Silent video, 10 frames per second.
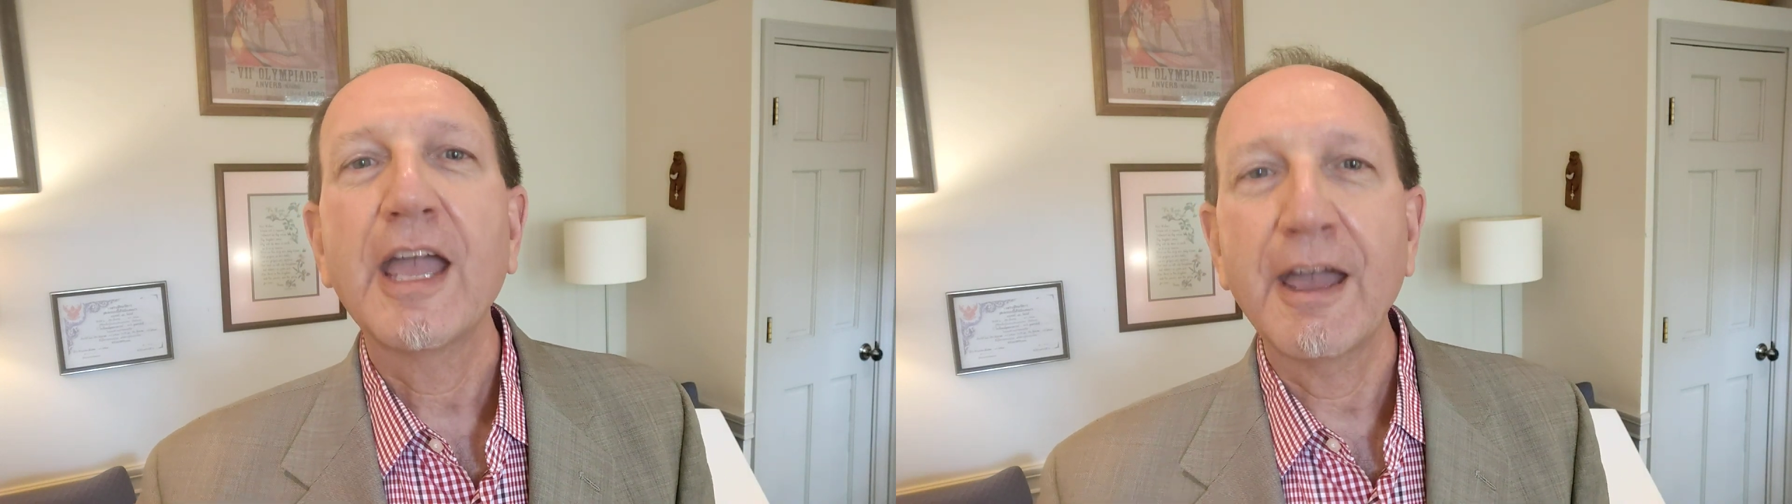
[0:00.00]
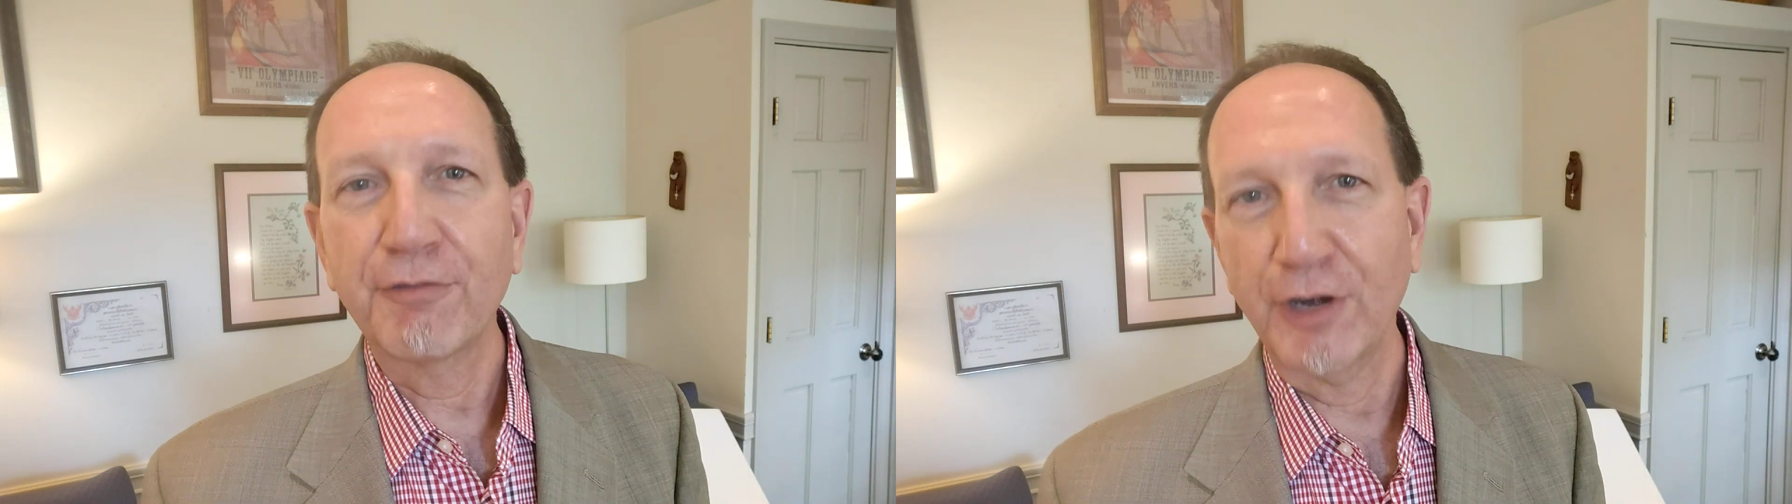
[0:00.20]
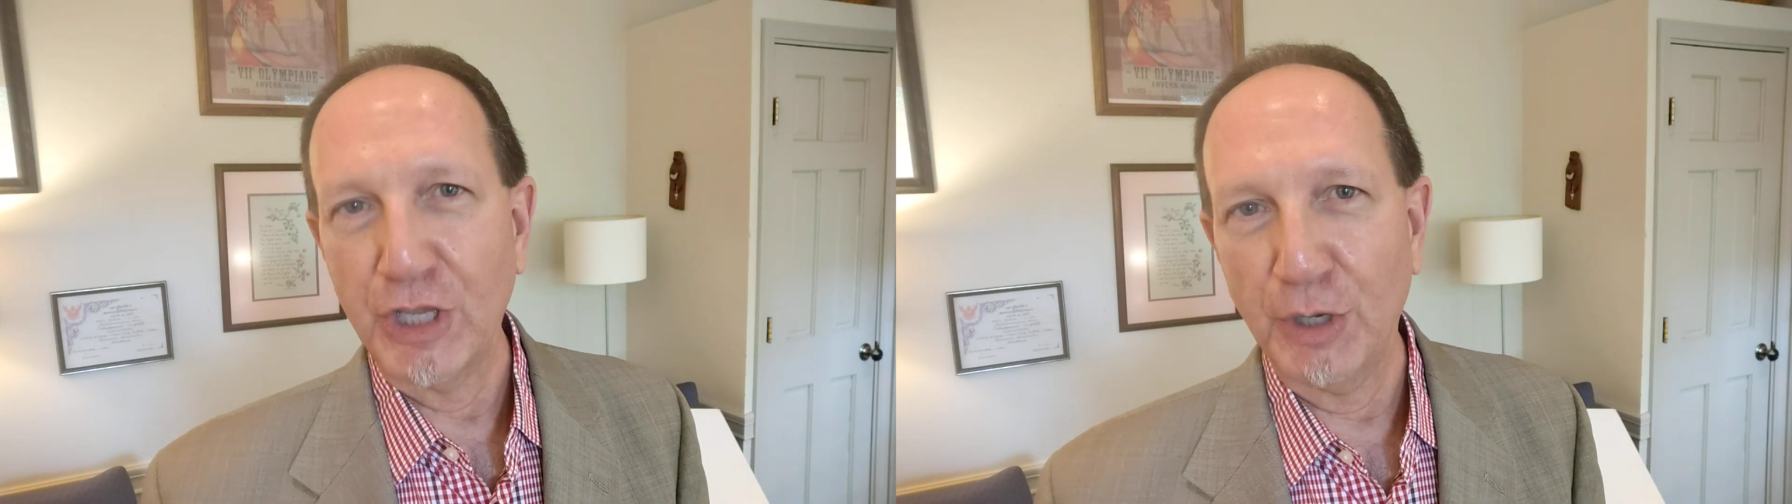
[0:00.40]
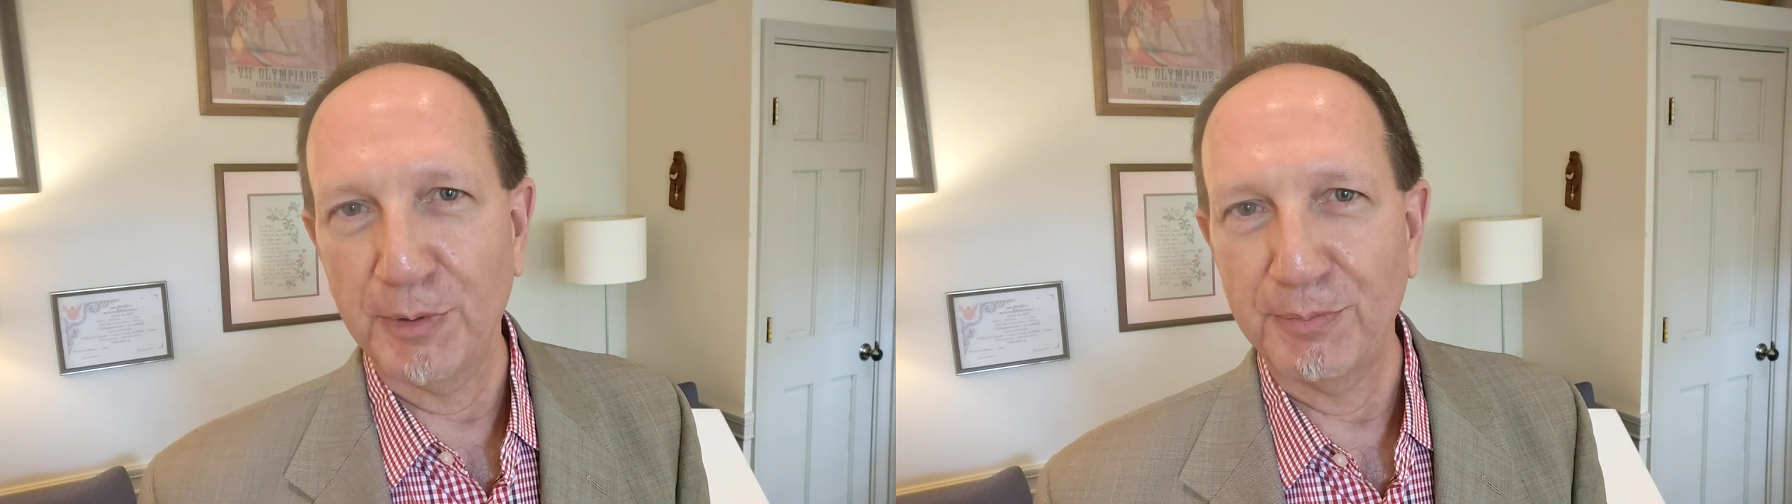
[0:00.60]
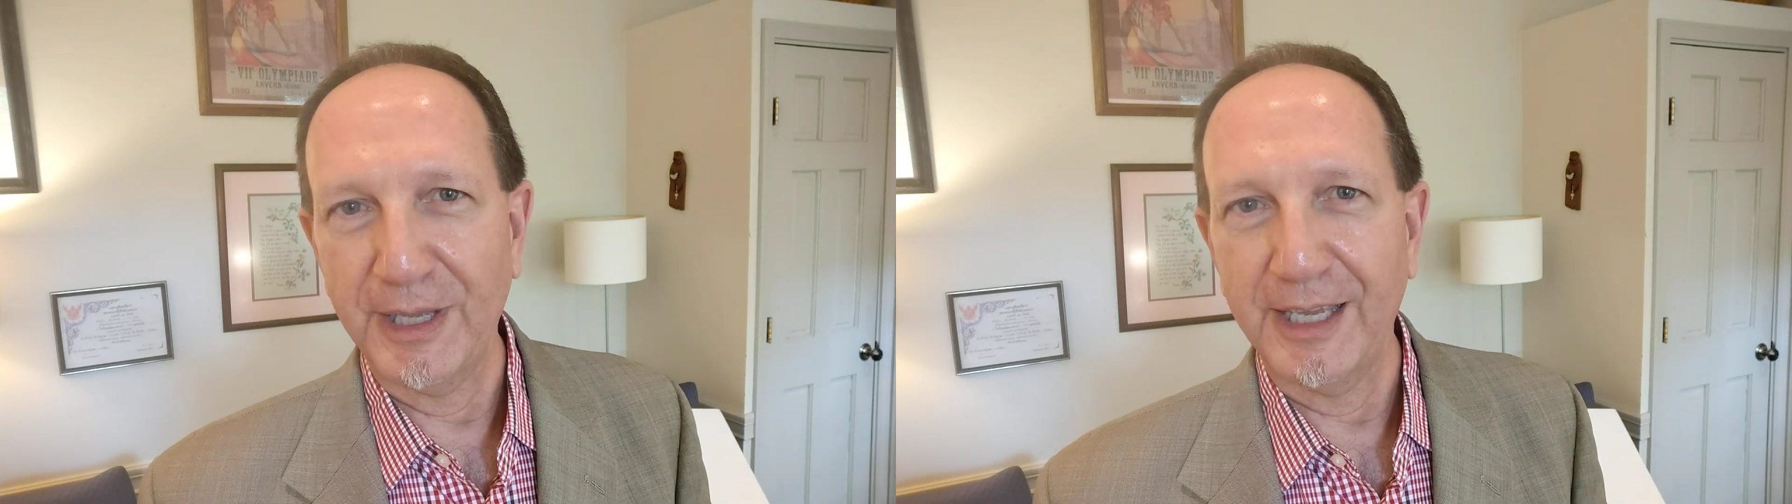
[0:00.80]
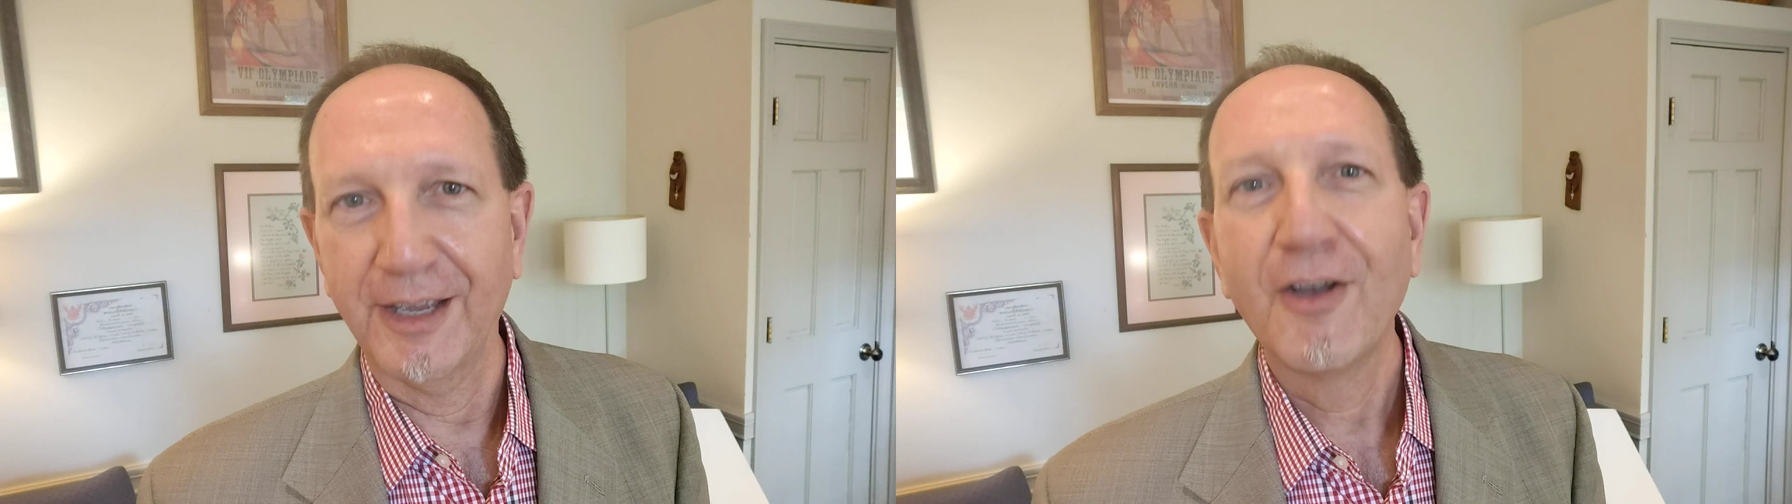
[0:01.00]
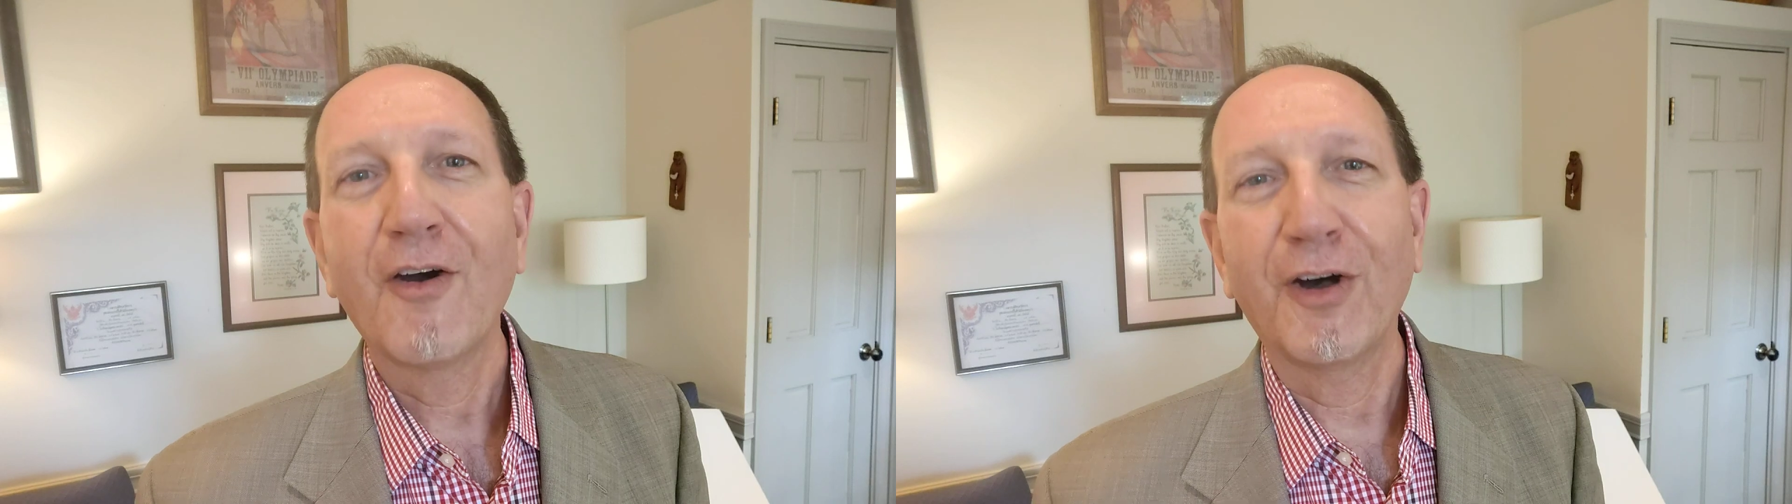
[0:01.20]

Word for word: every human being